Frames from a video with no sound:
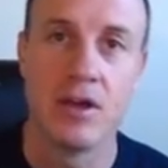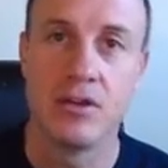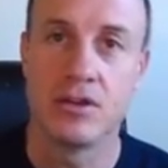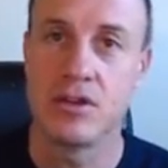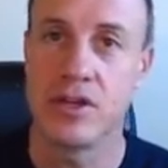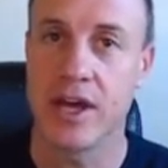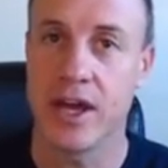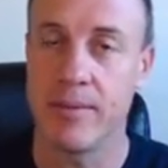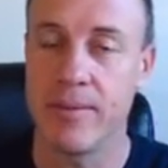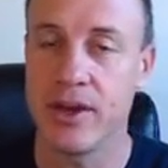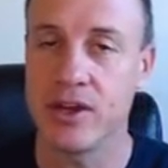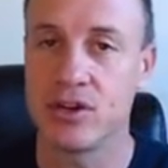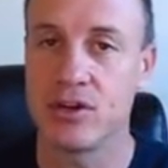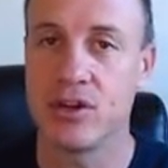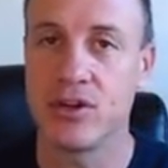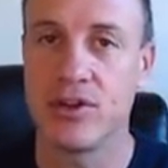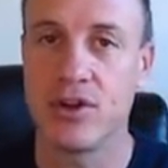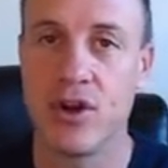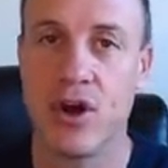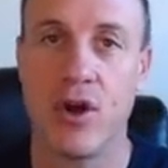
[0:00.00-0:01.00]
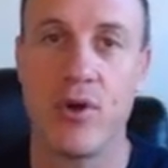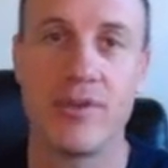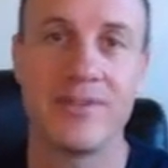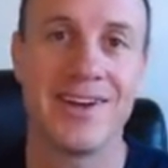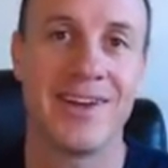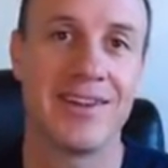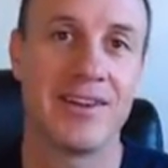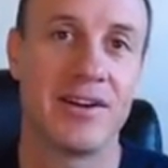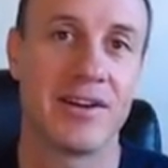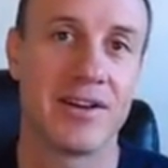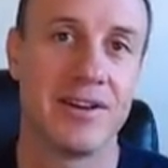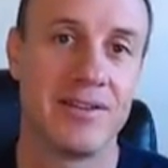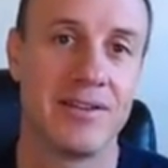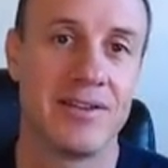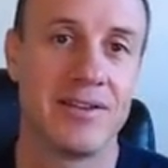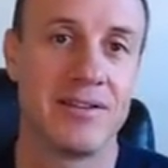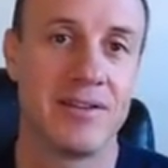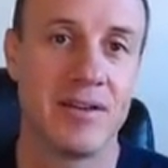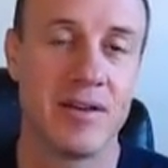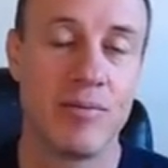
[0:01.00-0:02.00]
So you got to make sure that you're always out there
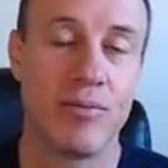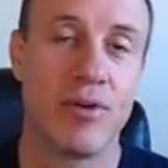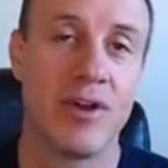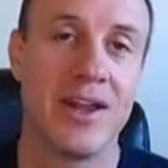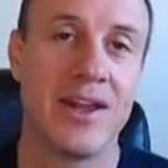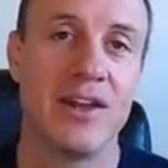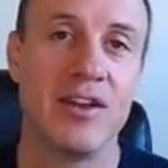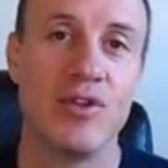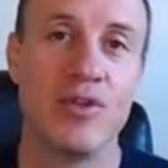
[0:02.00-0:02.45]
consistently putting